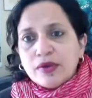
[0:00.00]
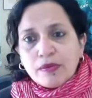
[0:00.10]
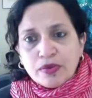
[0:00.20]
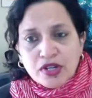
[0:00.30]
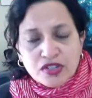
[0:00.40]

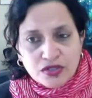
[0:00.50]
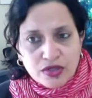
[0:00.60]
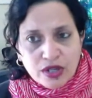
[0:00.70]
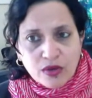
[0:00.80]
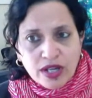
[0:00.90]

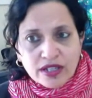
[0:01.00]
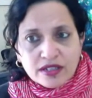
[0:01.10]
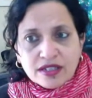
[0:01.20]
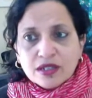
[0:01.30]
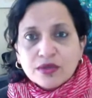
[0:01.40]
preparation
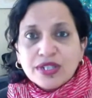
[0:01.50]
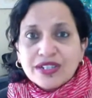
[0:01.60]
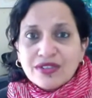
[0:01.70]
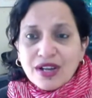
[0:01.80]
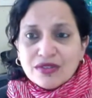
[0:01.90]
required,
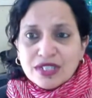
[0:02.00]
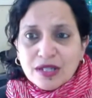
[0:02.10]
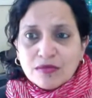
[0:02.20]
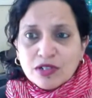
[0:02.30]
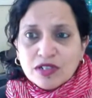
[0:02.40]
including a
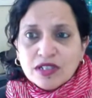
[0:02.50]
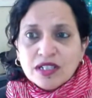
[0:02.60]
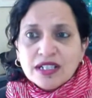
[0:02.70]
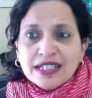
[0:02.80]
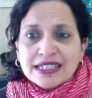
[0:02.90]

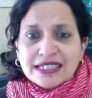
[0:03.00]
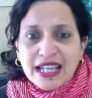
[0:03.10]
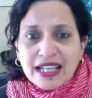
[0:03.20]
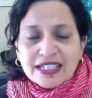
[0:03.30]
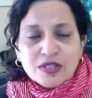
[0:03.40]
roundtable
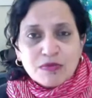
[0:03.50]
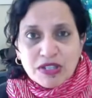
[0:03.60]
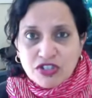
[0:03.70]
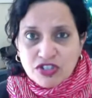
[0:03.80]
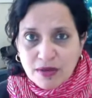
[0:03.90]
slides
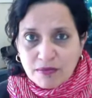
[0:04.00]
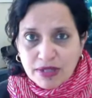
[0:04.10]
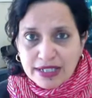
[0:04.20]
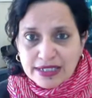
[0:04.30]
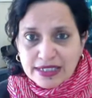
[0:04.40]
pitch
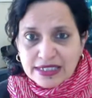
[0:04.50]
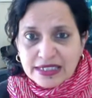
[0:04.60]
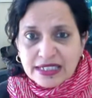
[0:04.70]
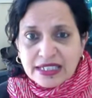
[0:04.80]
template.